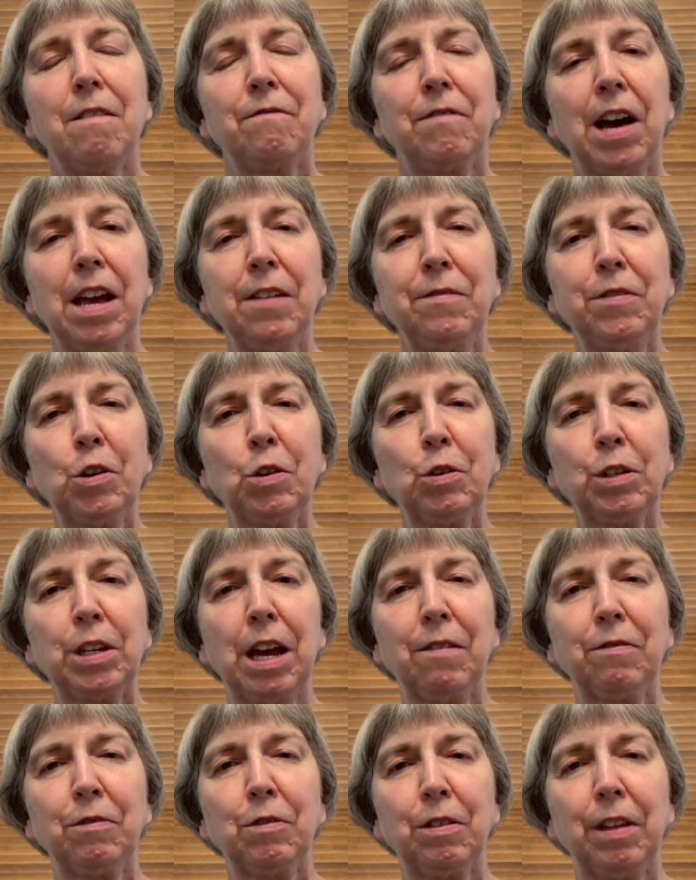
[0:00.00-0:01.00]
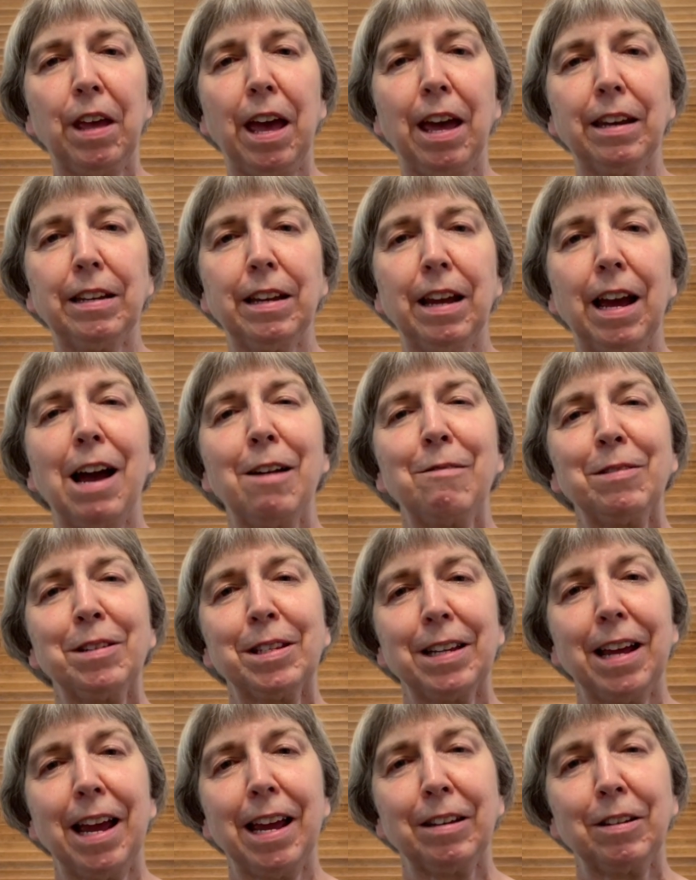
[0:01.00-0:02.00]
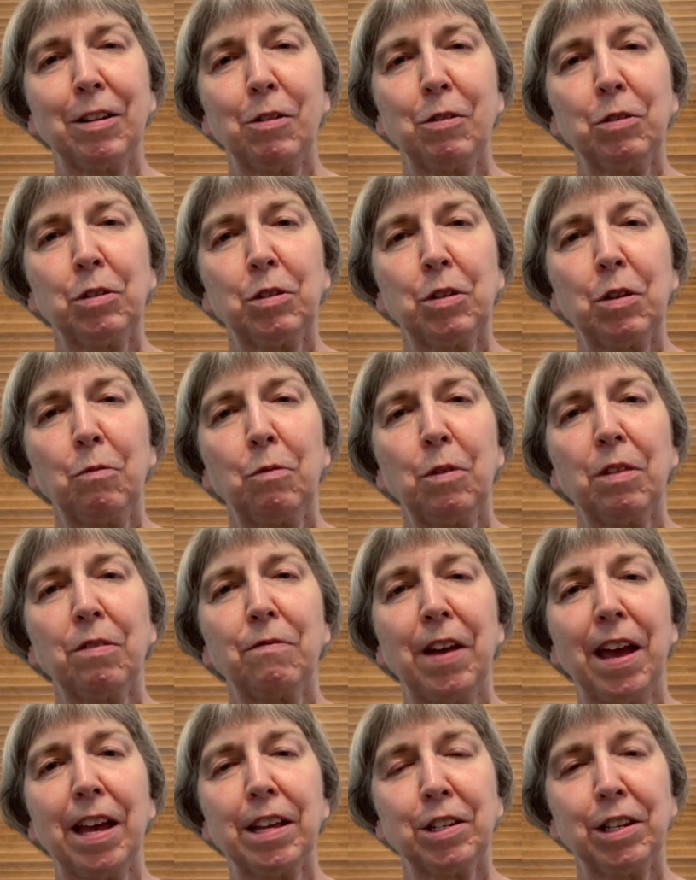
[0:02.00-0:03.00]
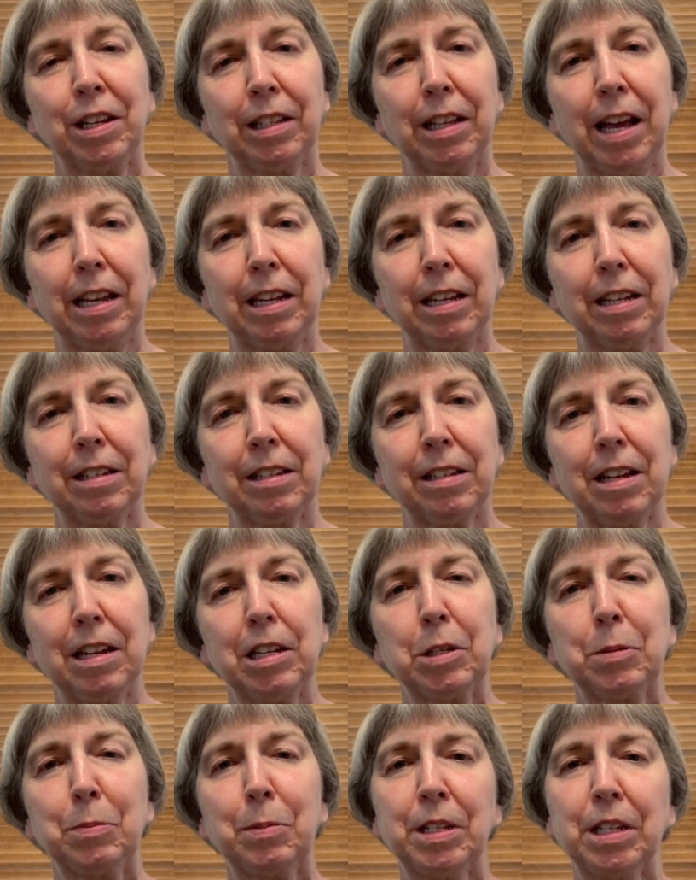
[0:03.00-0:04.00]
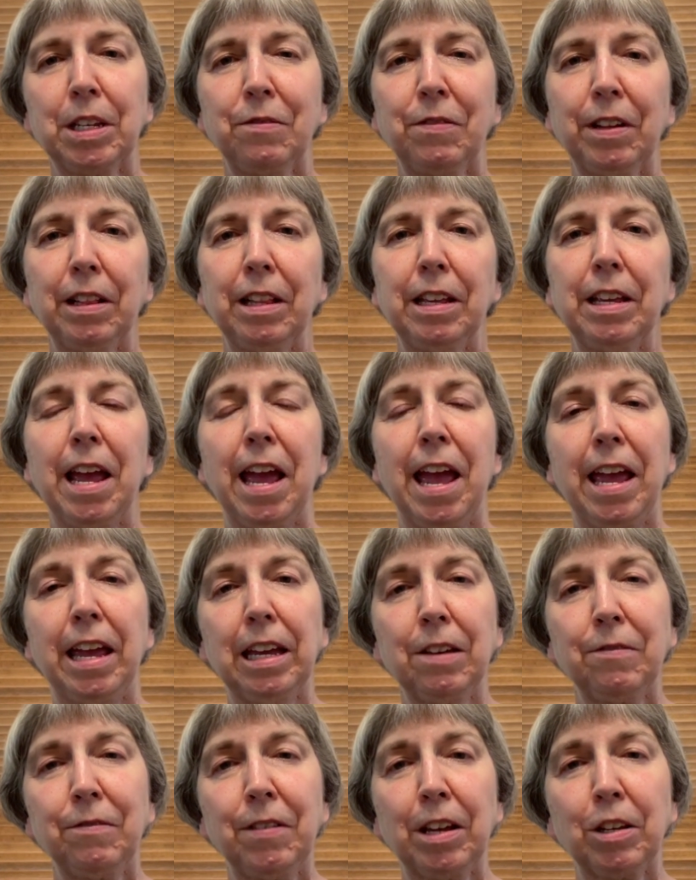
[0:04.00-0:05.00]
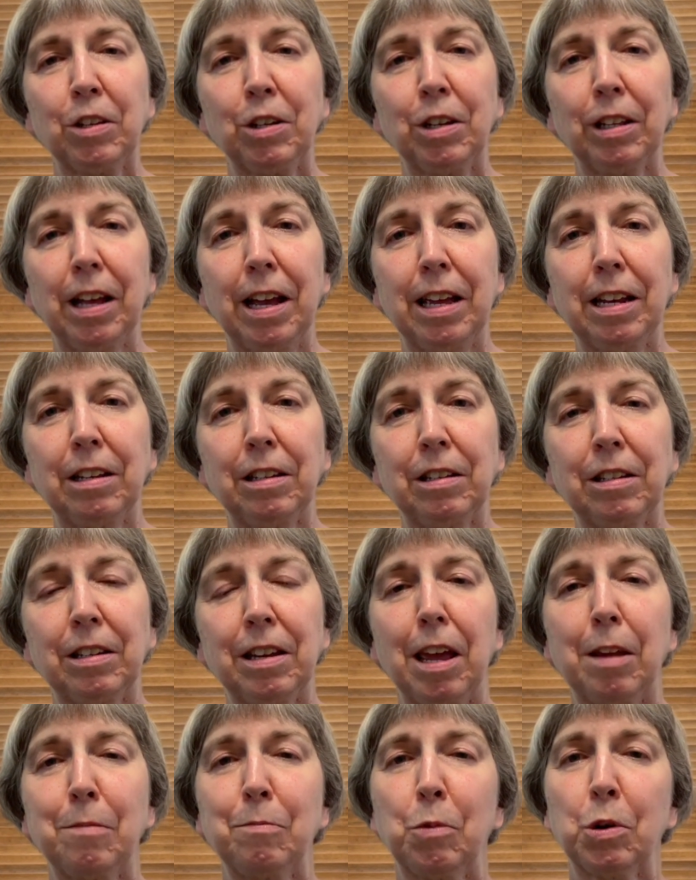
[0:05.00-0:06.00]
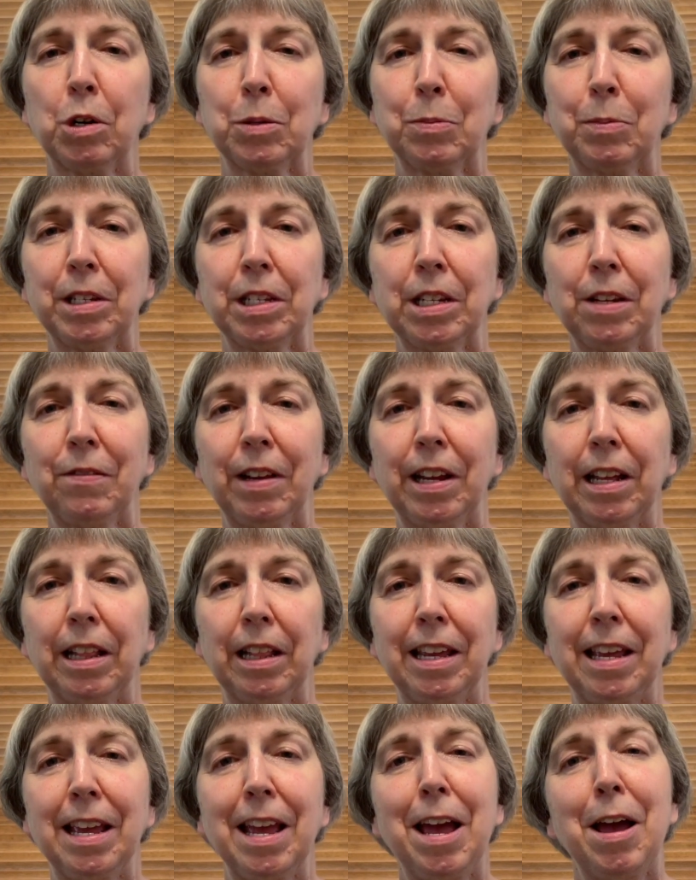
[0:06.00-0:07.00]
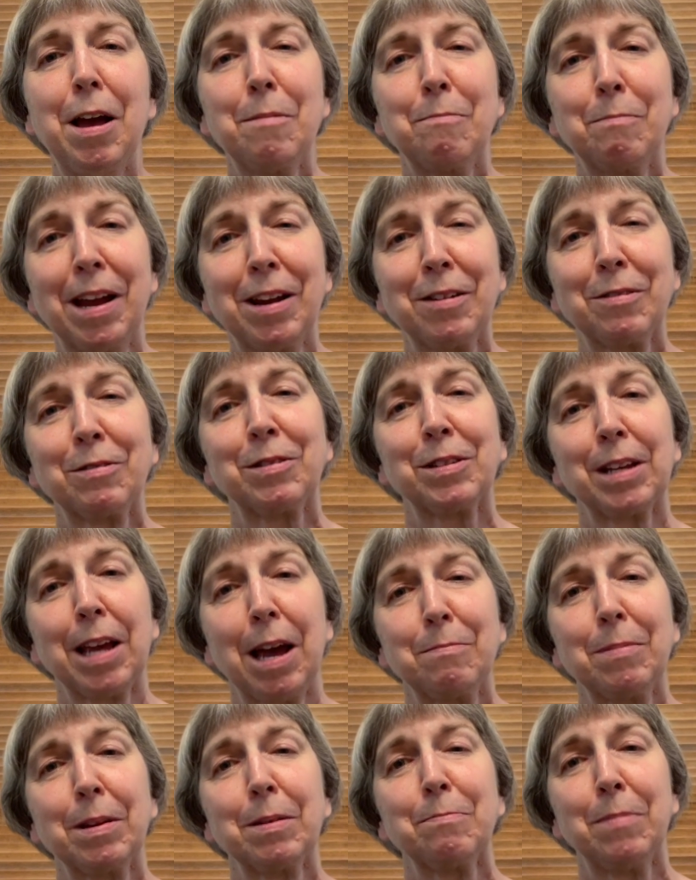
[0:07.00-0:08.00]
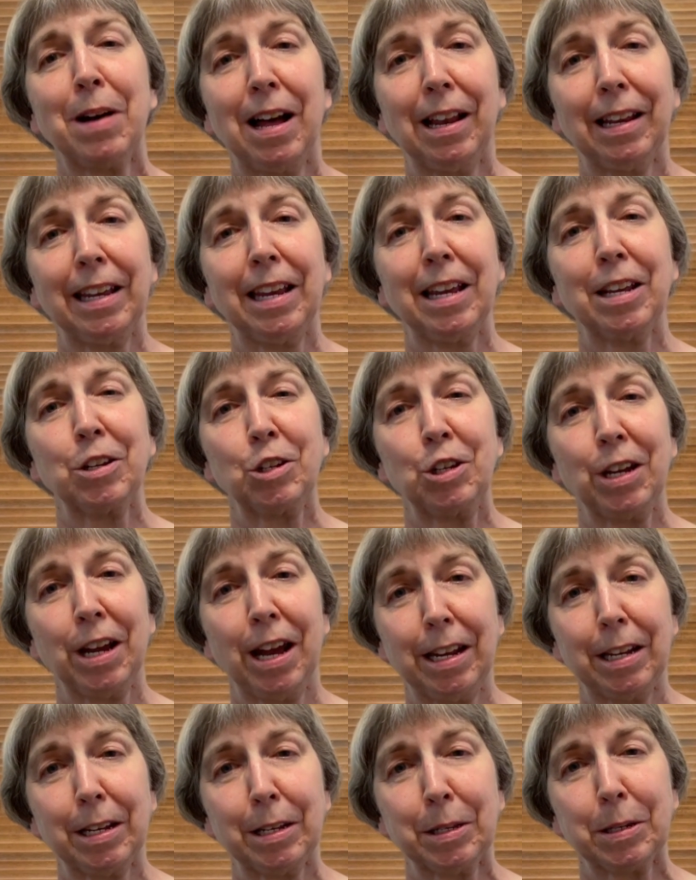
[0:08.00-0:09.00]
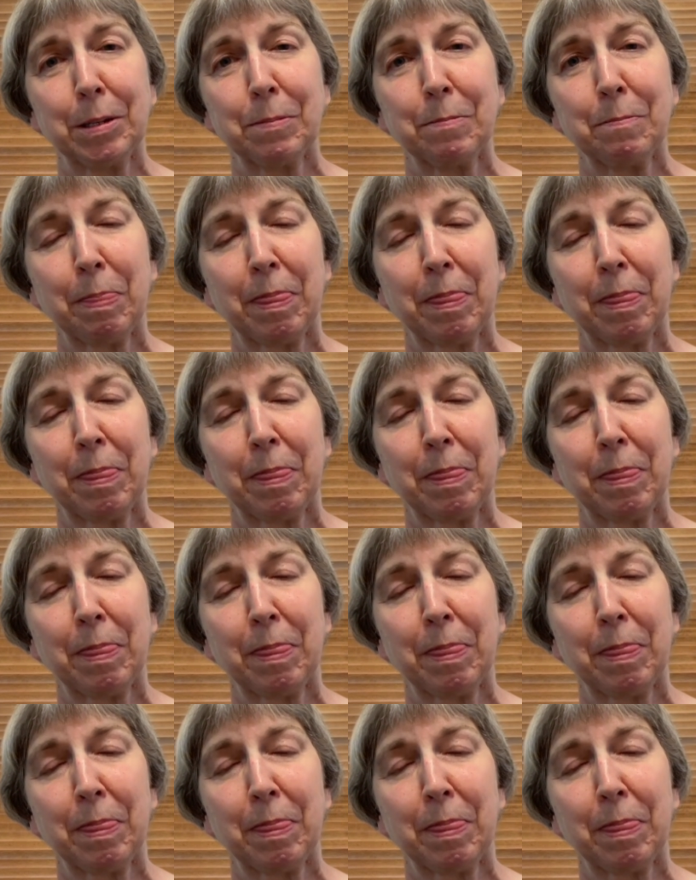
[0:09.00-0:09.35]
Five years after that, I was diagnosed with vasculitis, specifically vasculitis, and more specifically, microscopic polyangiitis.